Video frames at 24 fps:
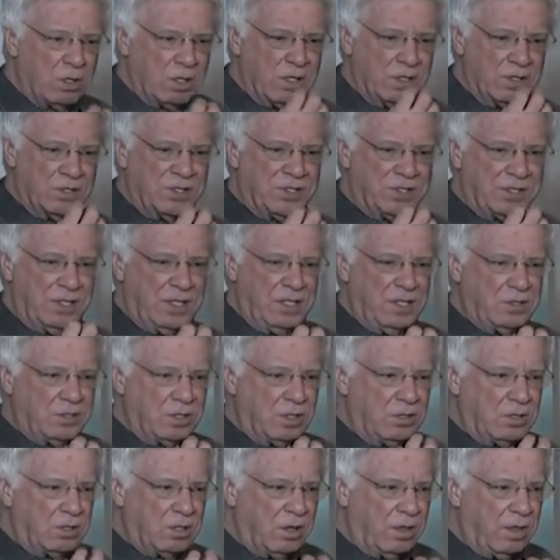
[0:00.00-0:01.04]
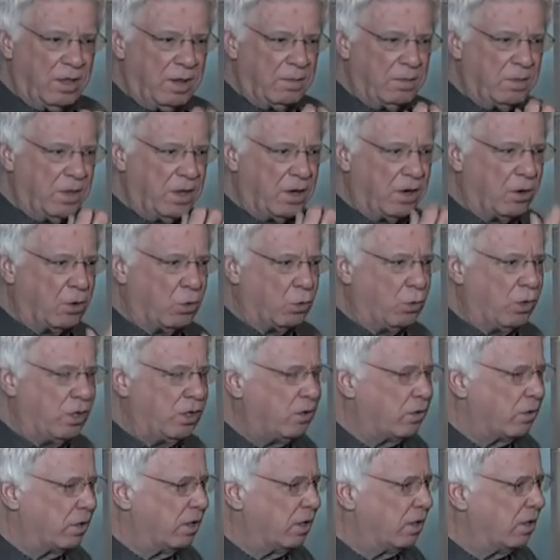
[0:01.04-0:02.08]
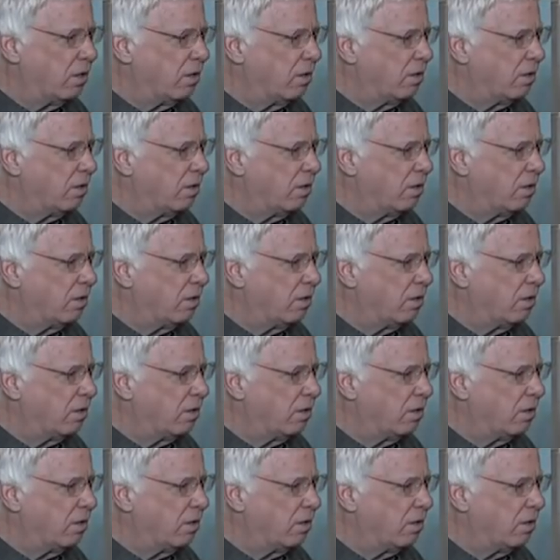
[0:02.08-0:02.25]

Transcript: in season to them that are weary.